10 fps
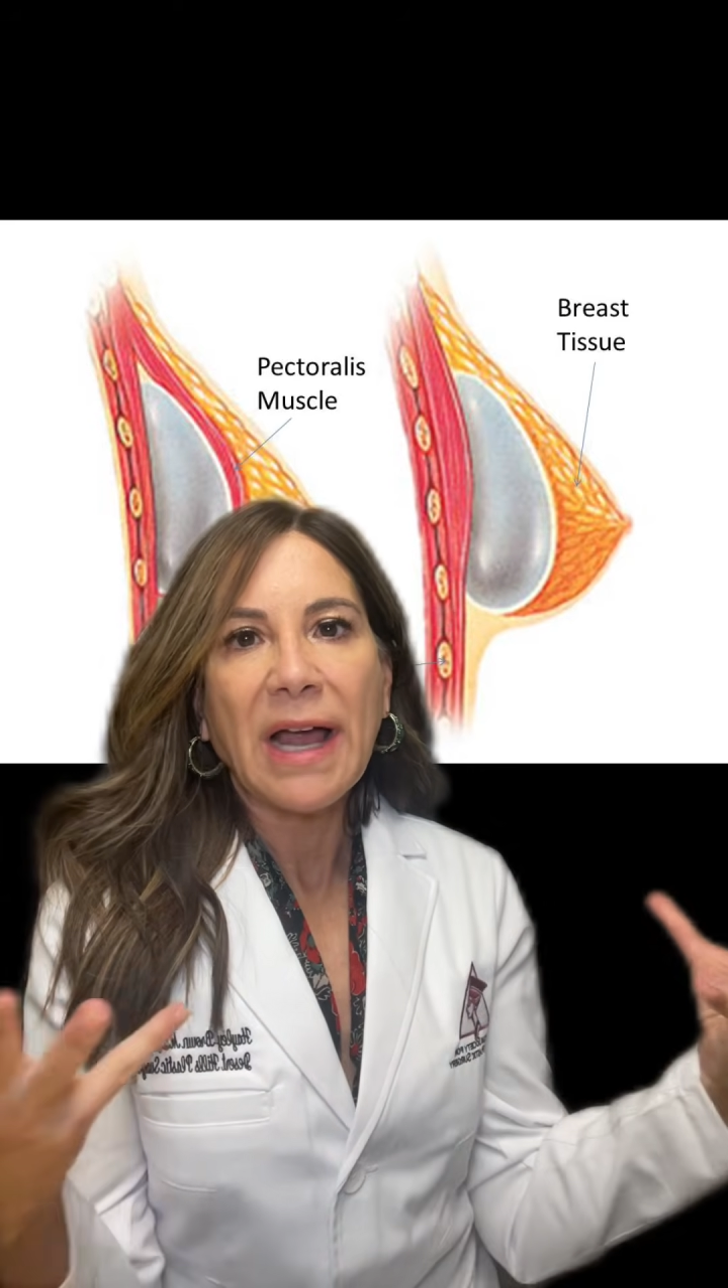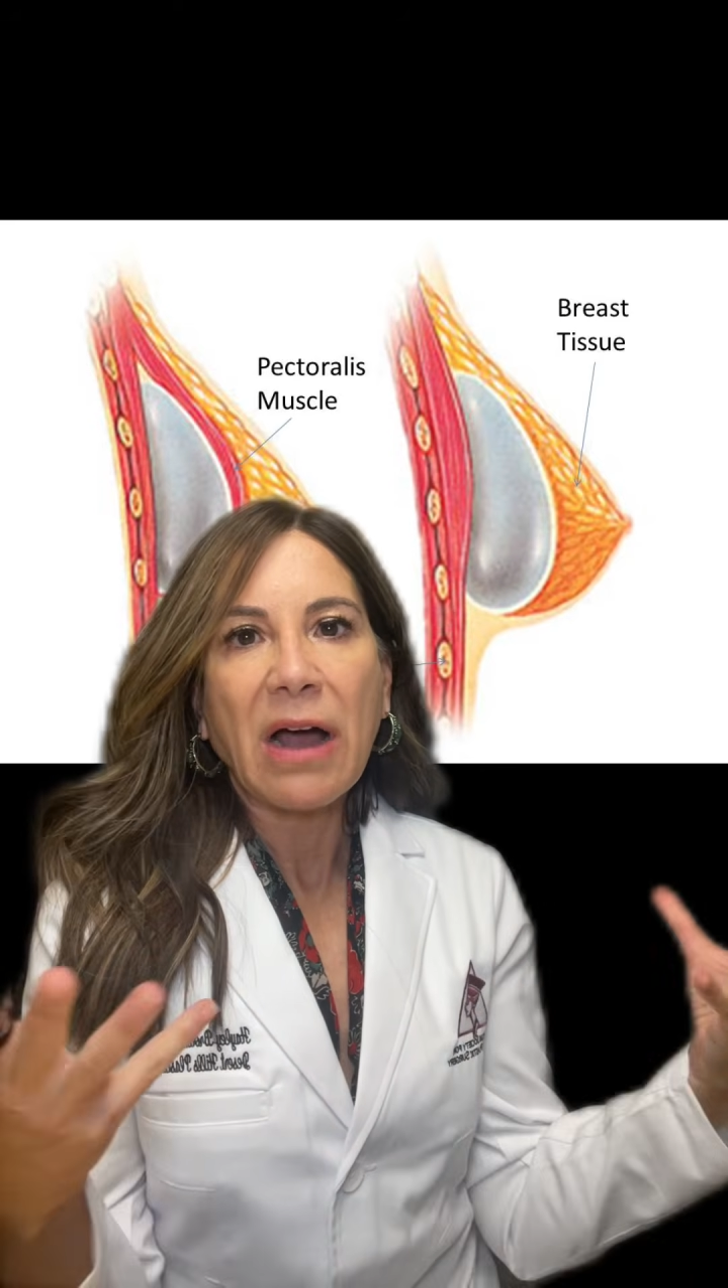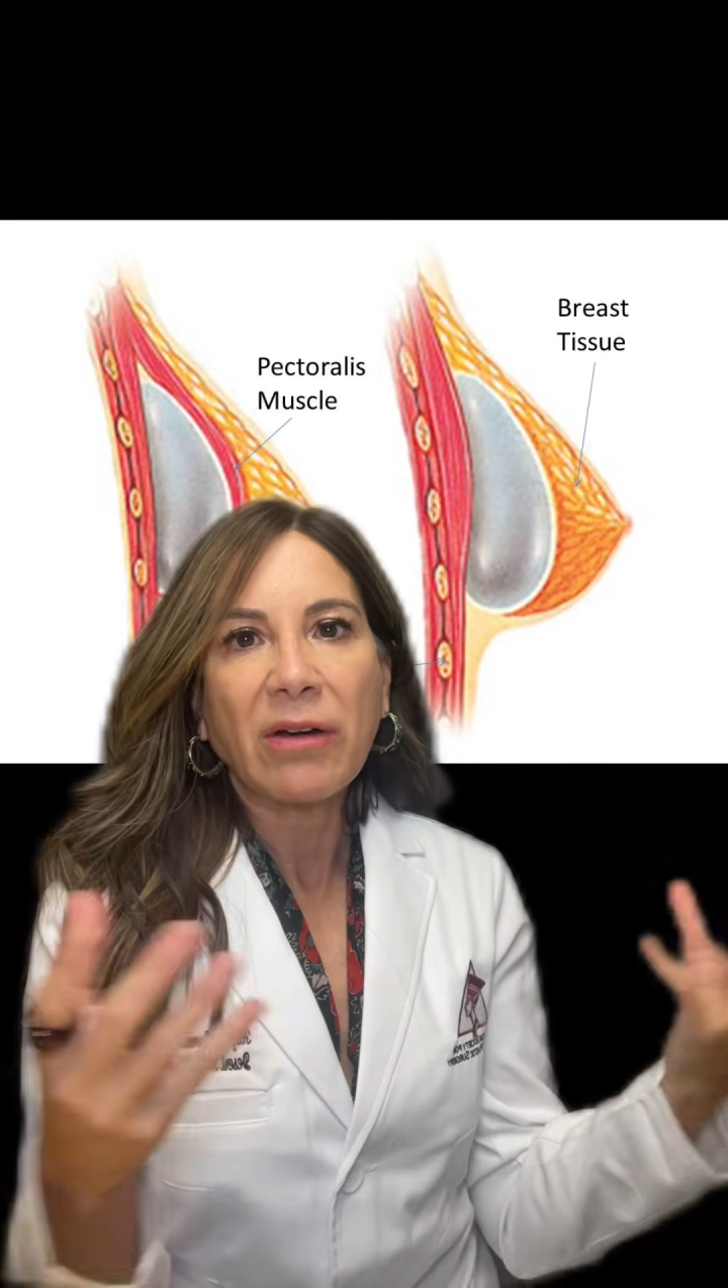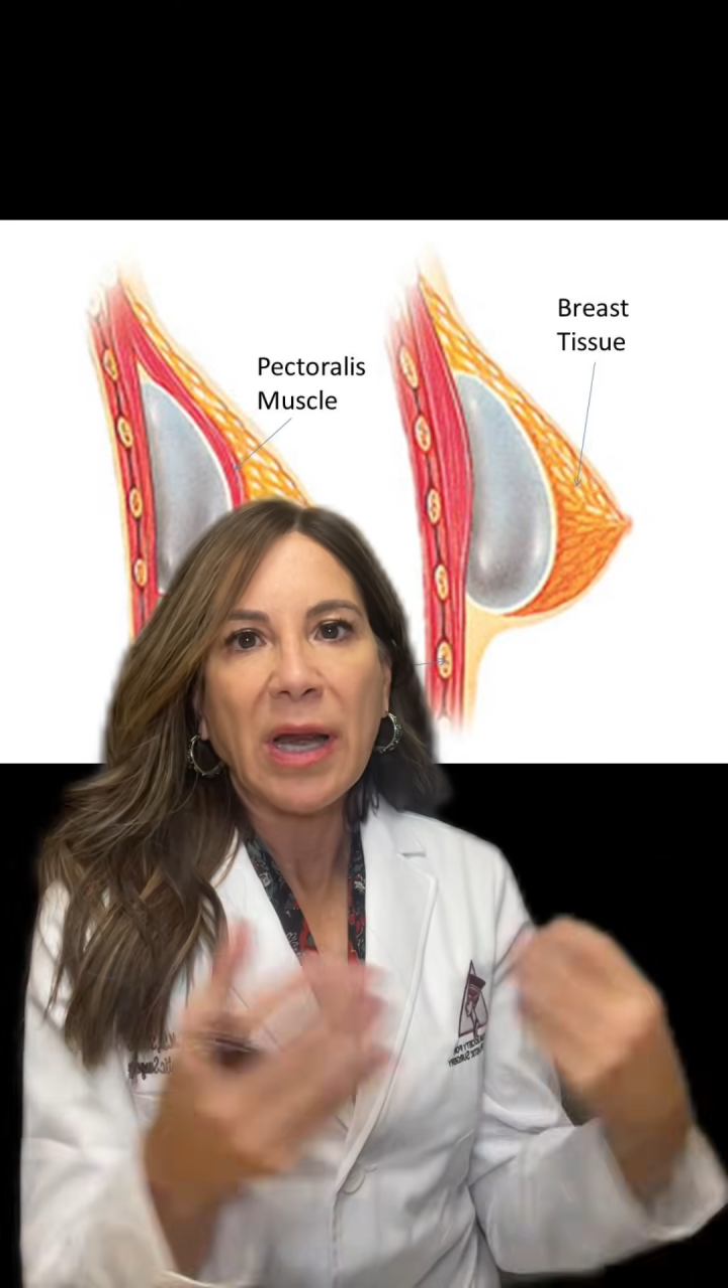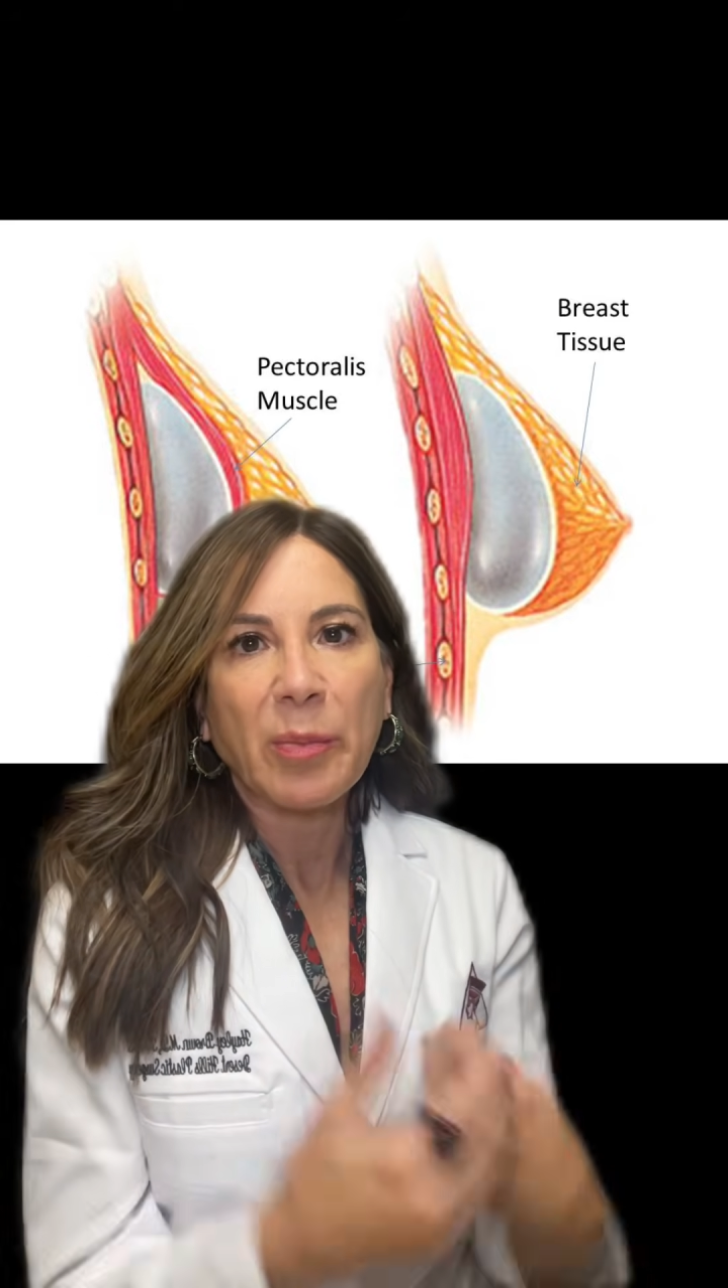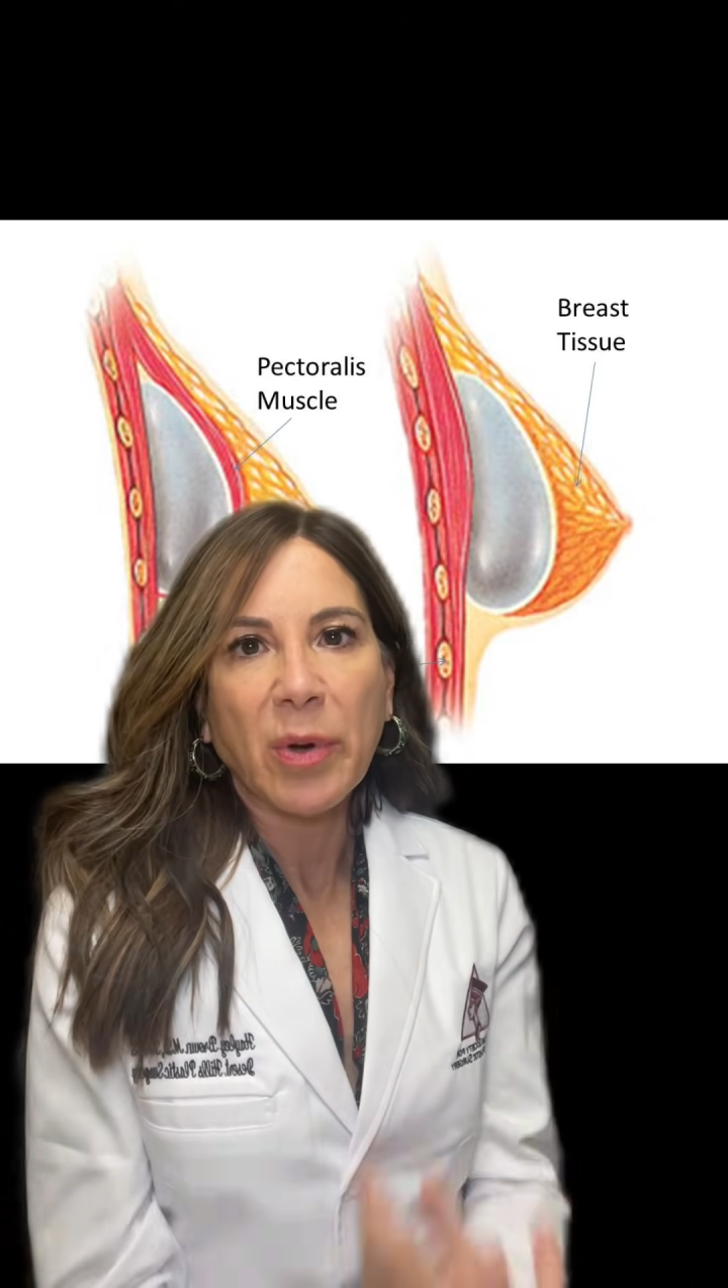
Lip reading: out and